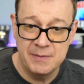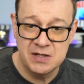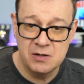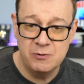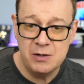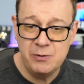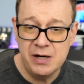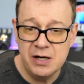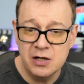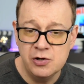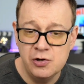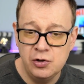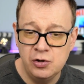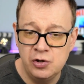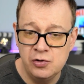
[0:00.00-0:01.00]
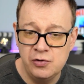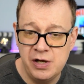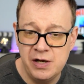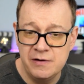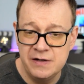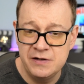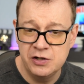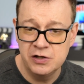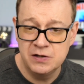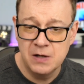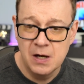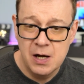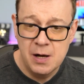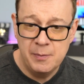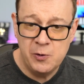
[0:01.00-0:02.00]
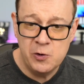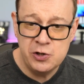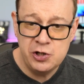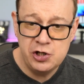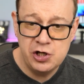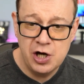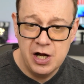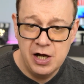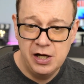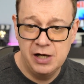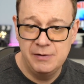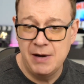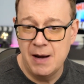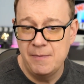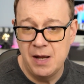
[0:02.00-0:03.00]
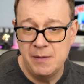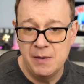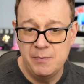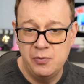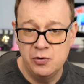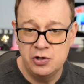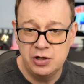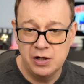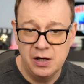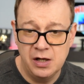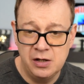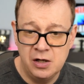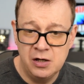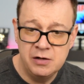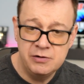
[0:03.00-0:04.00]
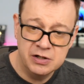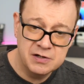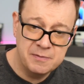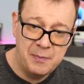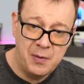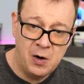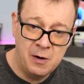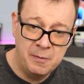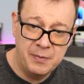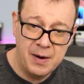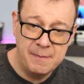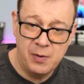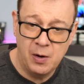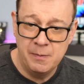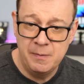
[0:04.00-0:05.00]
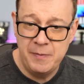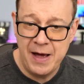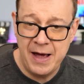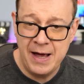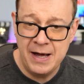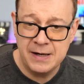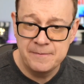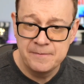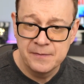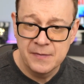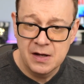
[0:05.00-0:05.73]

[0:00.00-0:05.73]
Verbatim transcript: So what we are going to do here is just push and then maybe push another, just pop and pop back.